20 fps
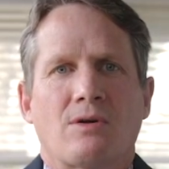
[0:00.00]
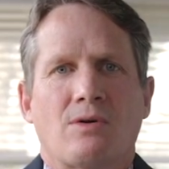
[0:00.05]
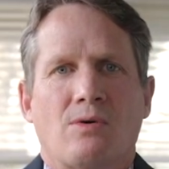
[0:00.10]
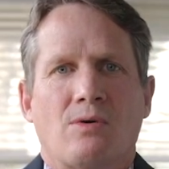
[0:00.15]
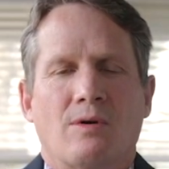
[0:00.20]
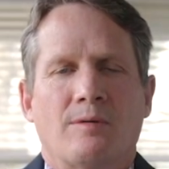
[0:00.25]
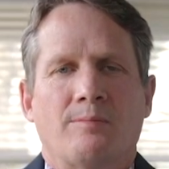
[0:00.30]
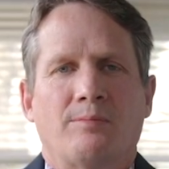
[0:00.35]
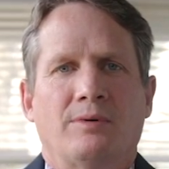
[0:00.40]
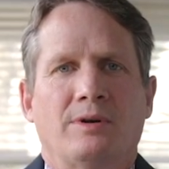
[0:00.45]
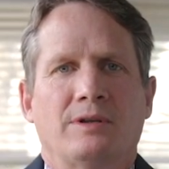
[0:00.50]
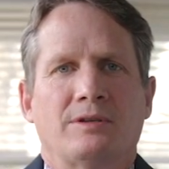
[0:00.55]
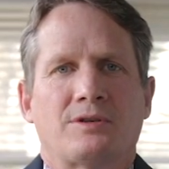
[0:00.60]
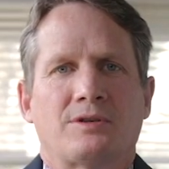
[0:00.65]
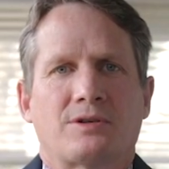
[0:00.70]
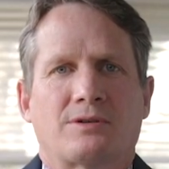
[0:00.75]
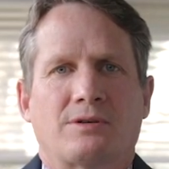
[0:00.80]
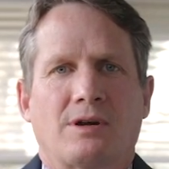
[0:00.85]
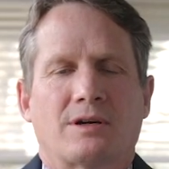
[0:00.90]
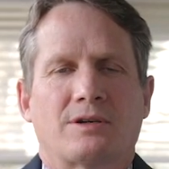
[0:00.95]
corporate
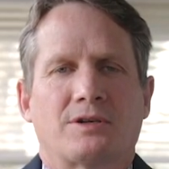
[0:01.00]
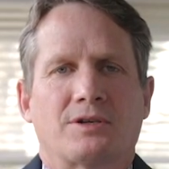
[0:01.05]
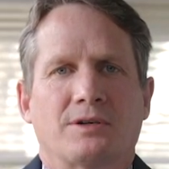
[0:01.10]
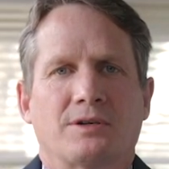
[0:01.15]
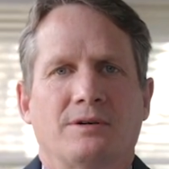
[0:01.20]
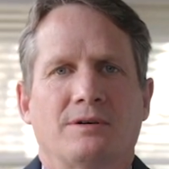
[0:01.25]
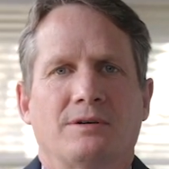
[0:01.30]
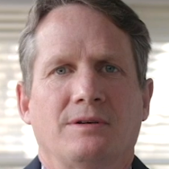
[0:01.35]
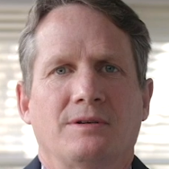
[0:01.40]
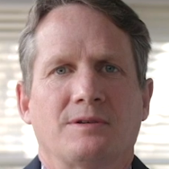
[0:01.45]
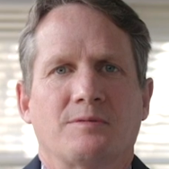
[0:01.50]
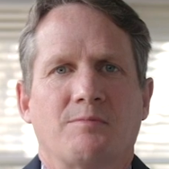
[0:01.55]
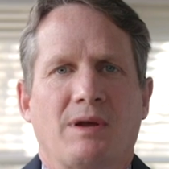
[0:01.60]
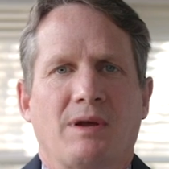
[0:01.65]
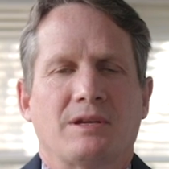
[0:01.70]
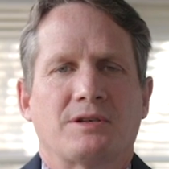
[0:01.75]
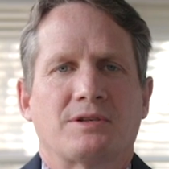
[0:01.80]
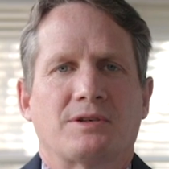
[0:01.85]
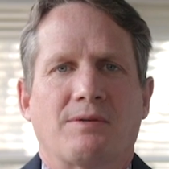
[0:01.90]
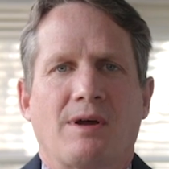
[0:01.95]
structure is
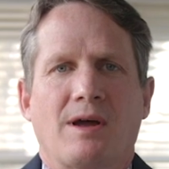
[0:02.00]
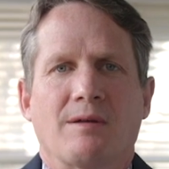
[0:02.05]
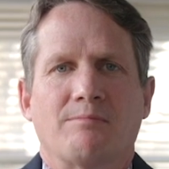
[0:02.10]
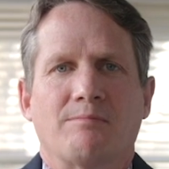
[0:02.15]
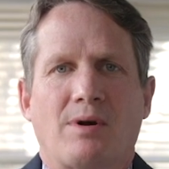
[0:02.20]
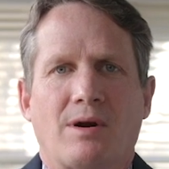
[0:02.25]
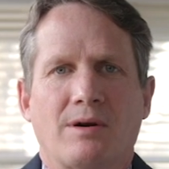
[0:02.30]
based around